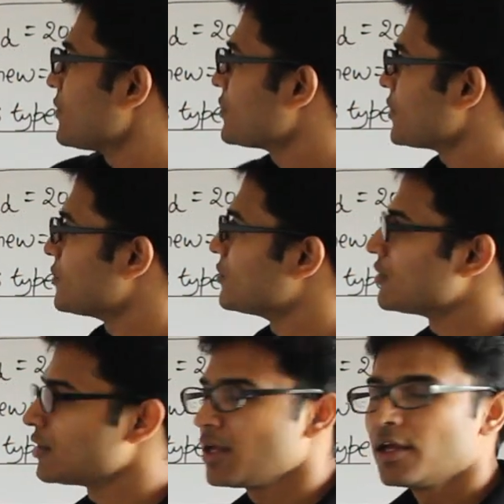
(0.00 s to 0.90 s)
of the
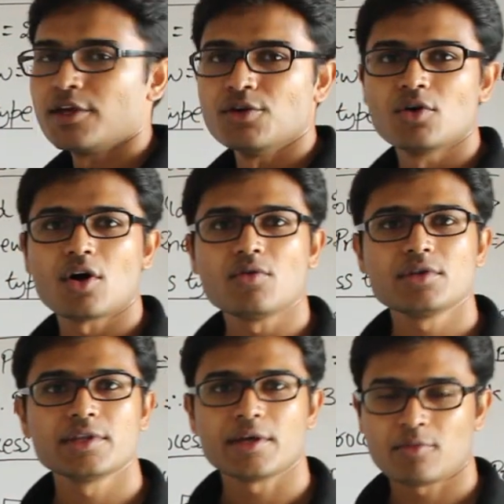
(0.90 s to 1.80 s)
schedule, you
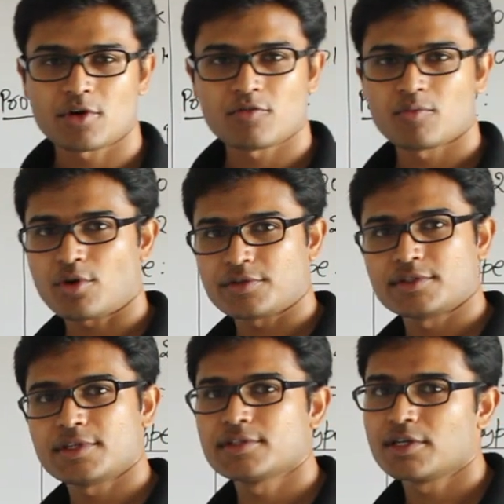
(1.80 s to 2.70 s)
count the number of
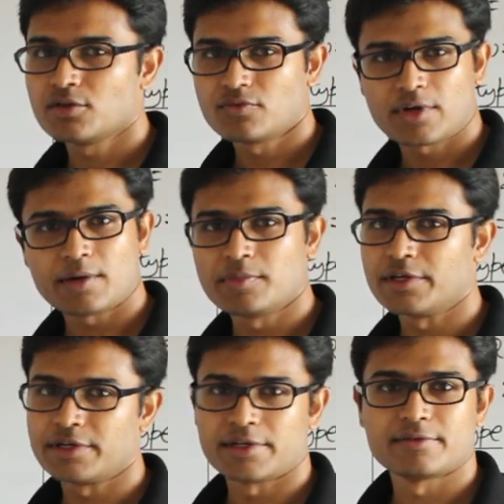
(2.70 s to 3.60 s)
processes that you've
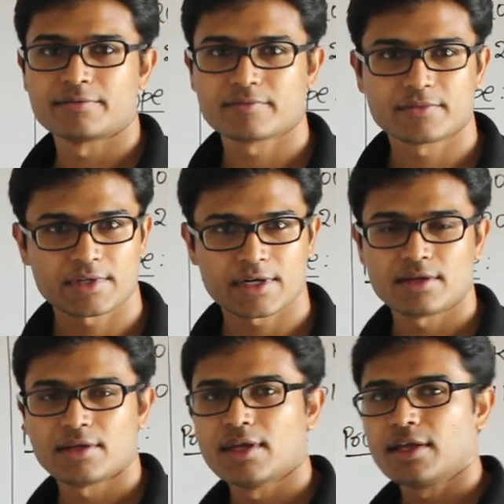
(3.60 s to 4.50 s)
completed,
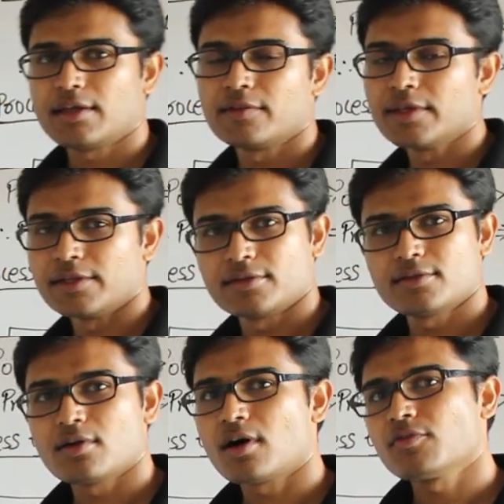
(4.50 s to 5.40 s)
right?
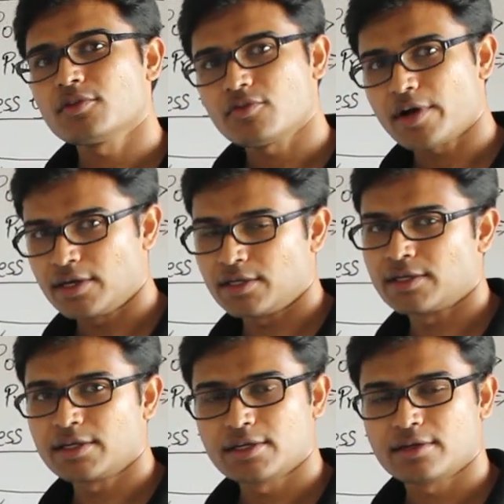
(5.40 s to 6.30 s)
Then after
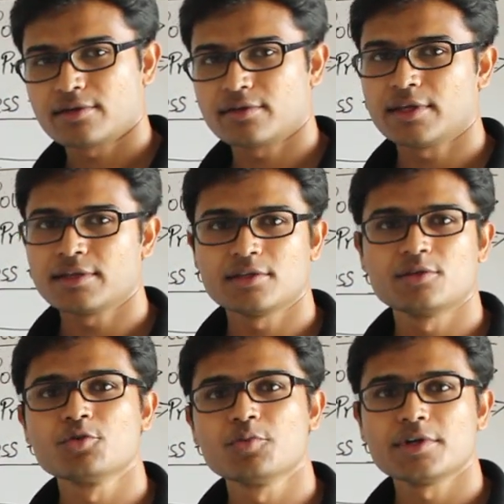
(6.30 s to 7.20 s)
finding it, then the
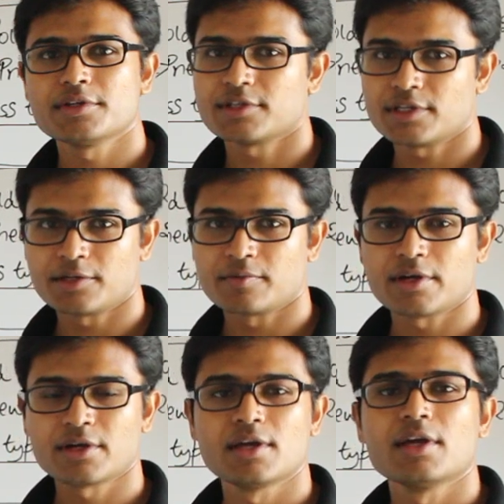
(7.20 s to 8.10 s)
throughput is nothing
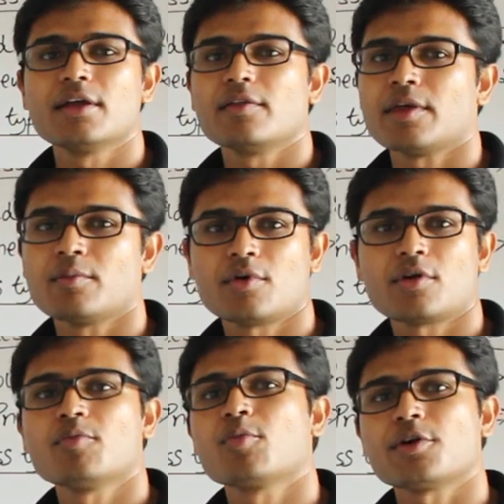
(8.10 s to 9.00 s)
but
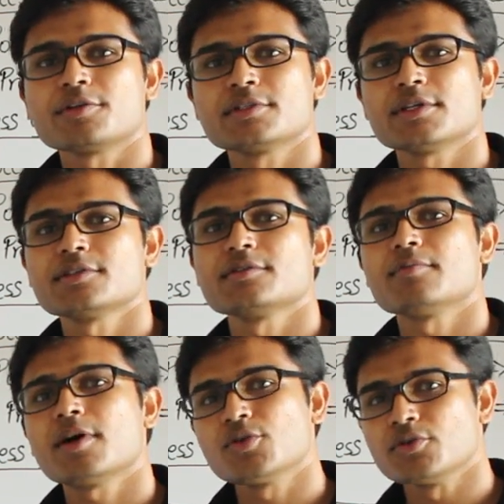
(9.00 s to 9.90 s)
number of process
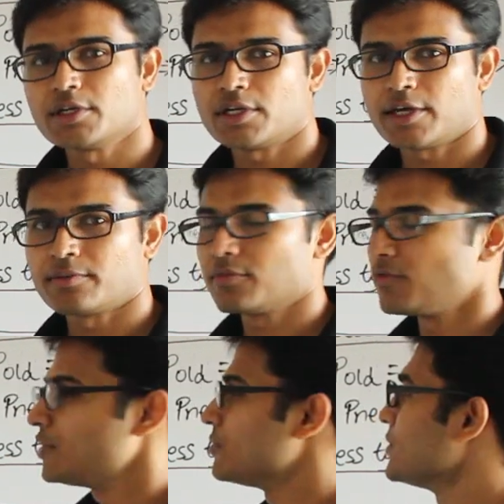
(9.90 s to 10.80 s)
per unit
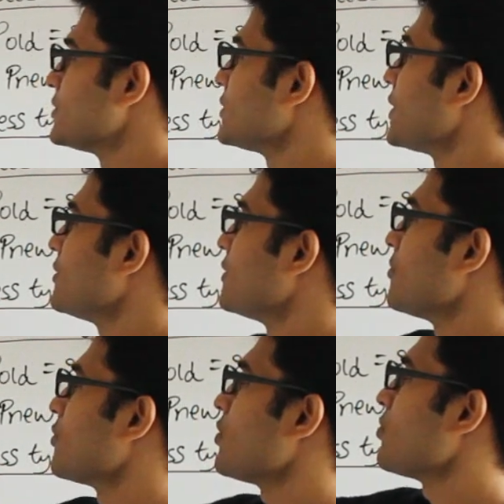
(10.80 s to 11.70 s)
time, which means take the
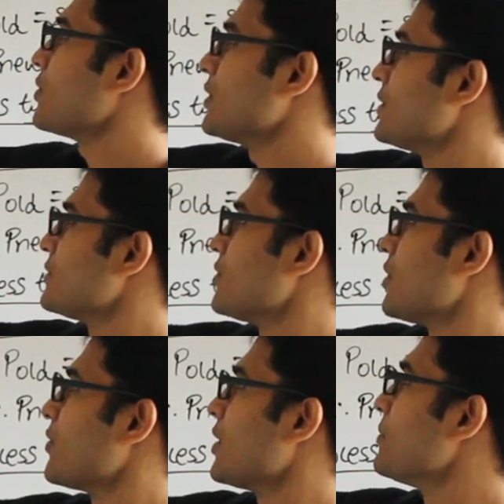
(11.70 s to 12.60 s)
number of, let us say you
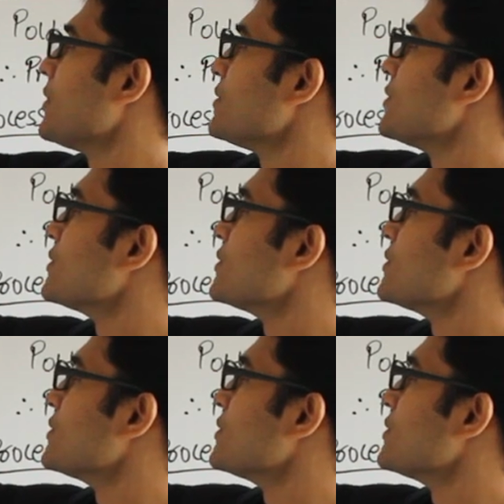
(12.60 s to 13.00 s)
have completed